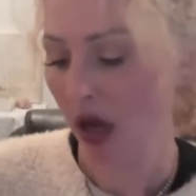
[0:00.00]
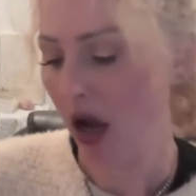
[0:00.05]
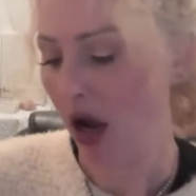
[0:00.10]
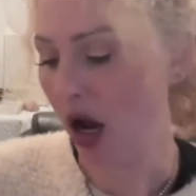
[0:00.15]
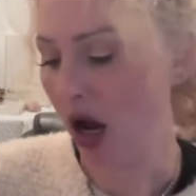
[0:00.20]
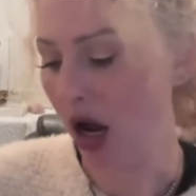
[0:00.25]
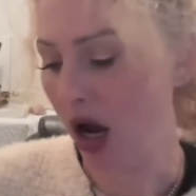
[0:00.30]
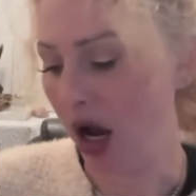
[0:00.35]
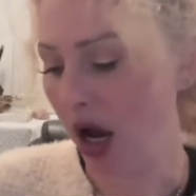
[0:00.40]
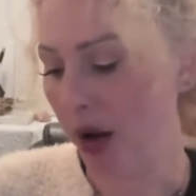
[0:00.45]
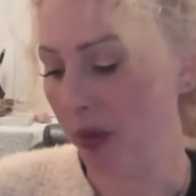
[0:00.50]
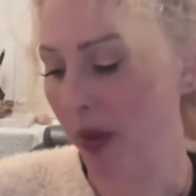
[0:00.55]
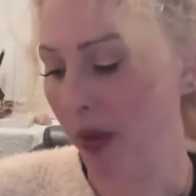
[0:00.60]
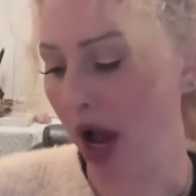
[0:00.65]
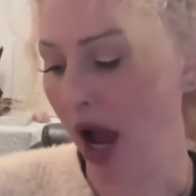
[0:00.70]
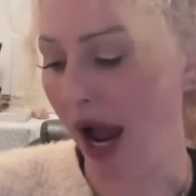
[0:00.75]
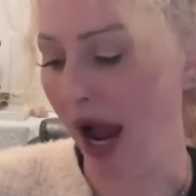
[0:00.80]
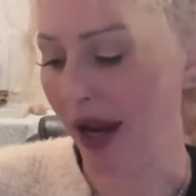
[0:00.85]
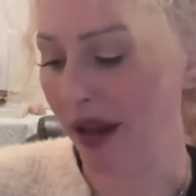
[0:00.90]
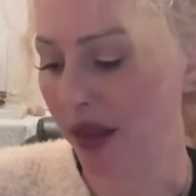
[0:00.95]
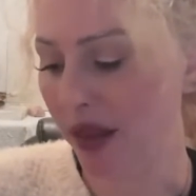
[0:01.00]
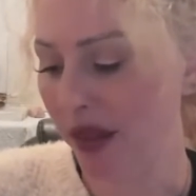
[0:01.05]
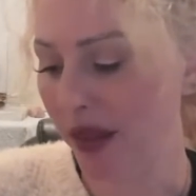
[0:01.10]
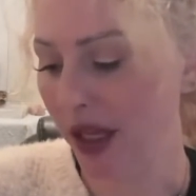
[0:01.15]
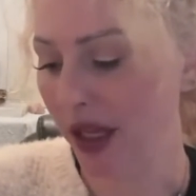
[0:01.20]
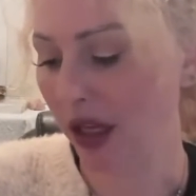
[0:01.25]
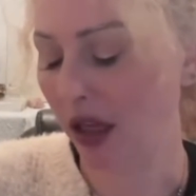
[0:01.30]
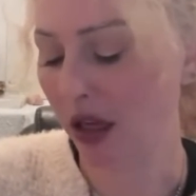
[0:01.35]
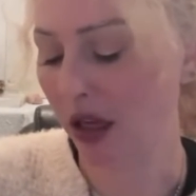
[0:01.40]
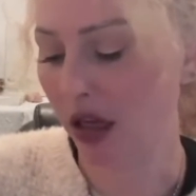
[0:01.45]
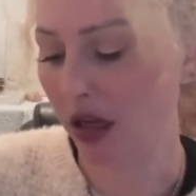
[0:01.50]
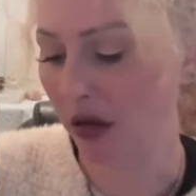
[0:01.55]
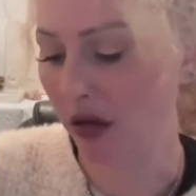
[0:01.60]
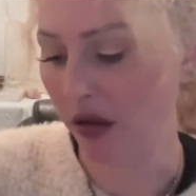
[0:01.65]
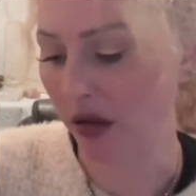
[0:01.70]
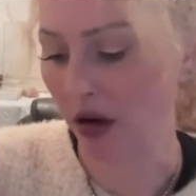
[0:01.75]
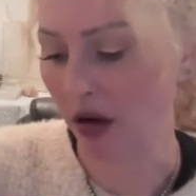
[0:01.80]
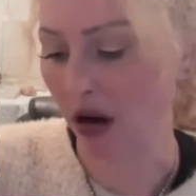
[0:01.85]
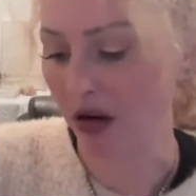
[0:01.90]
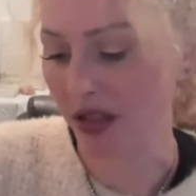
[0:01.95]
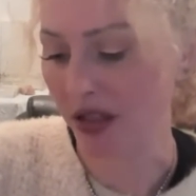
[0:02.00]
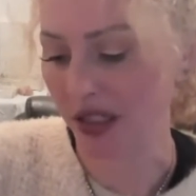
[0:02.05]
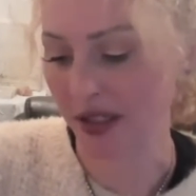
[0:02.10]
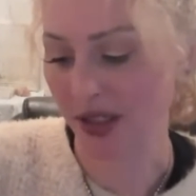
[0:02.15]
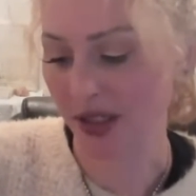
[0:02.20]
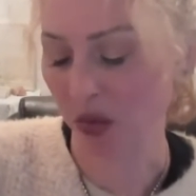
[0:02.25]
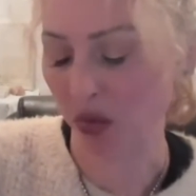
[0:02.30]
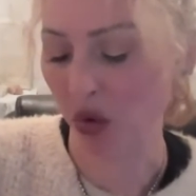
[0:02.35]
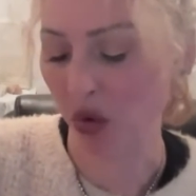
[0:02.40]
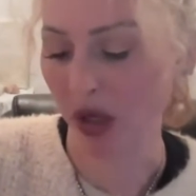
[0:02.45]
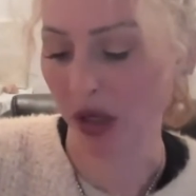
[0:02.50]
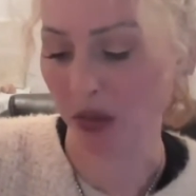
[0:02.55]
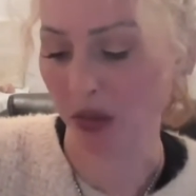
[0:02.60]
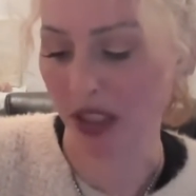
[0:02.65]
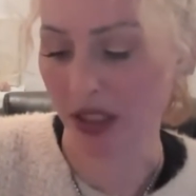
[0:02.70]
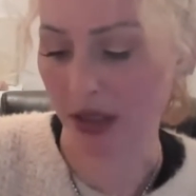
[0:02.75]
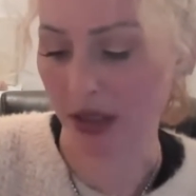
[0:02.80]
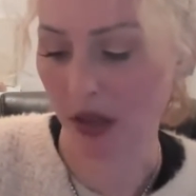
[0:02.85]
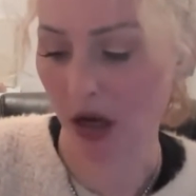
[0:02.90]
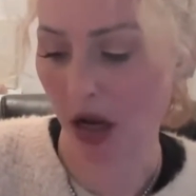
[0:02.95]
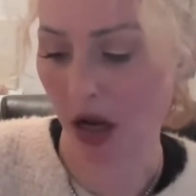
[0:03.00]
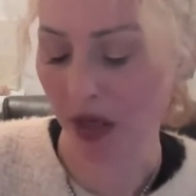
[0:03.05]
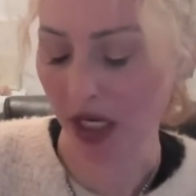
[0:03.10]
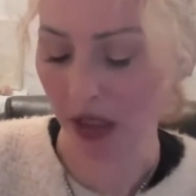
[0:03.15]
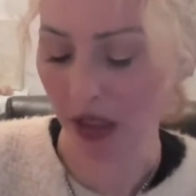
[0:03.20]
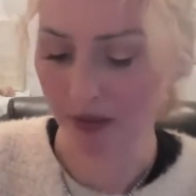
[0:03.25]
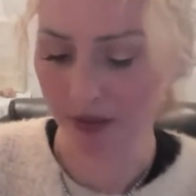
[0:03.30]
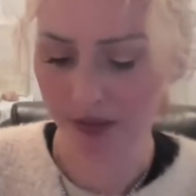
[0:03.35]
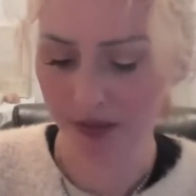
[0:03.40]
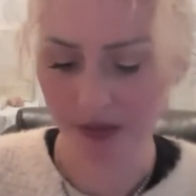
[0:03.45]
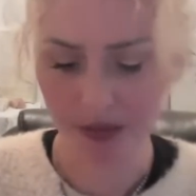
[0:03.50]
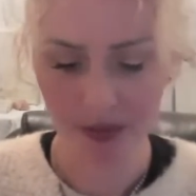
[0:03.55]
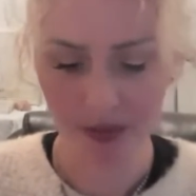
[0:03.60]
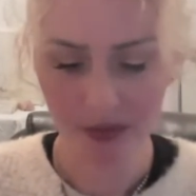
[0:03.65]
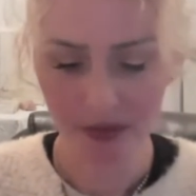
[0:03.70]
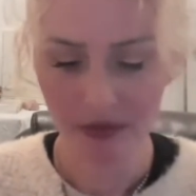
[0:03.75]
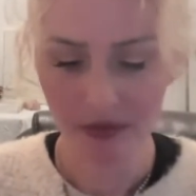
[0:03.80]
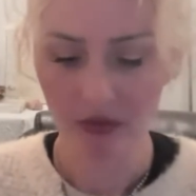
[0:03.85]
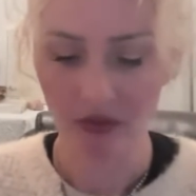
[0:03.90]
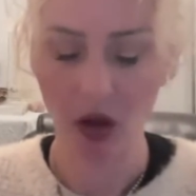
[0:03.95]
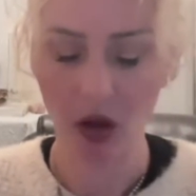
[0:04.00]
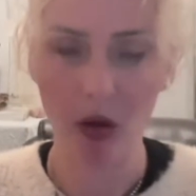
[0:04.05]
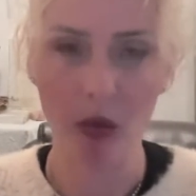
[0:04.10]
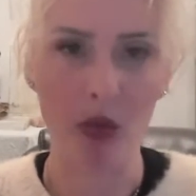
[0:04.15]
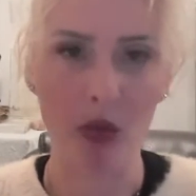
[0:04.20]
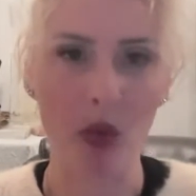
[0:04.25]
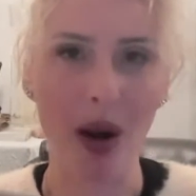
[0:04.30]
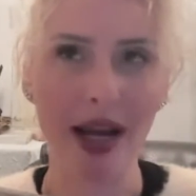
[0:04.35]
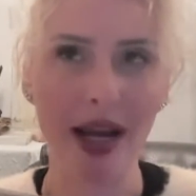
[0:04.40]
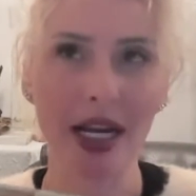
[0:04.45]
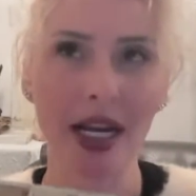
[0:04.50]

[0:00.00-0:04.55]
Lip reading: I think there are disappointments coming. Right